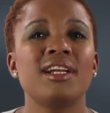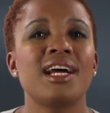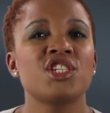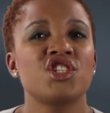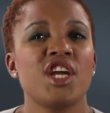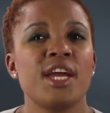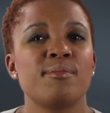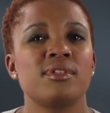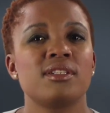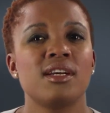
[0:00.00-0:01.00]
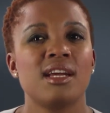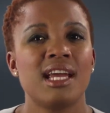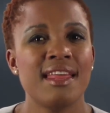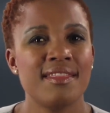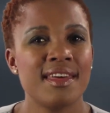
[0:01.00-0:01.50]
feel ashamed
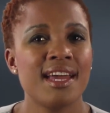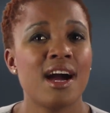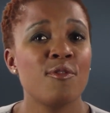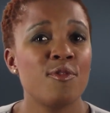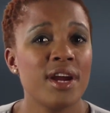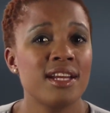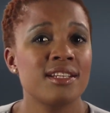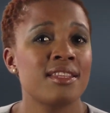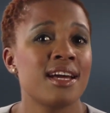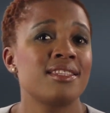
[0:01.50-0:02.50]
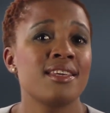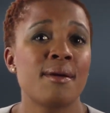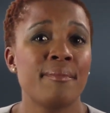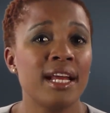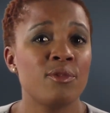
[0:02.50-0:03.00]
and they are afraid that their
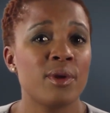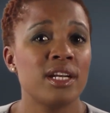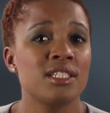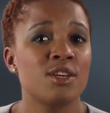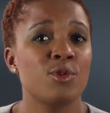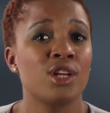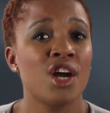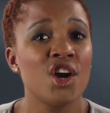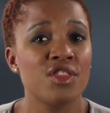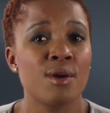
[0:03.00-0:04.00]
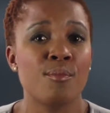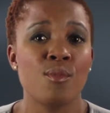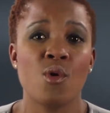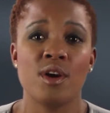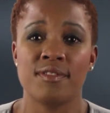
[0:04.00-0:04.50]
male relative will hurt them
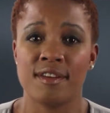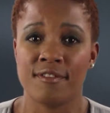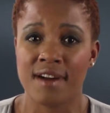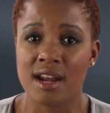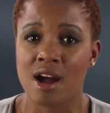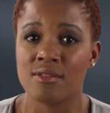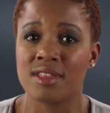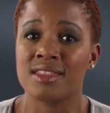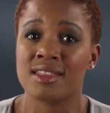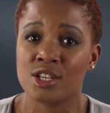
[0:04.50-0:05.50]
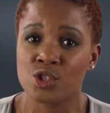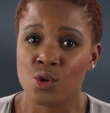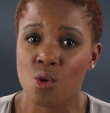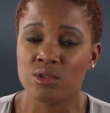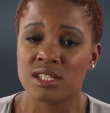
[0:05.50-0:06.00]
more if they find out that they
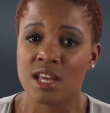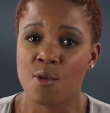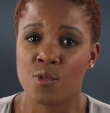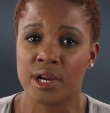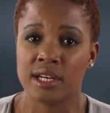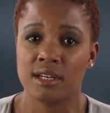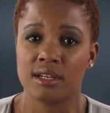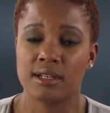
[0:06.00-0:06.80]
told someone.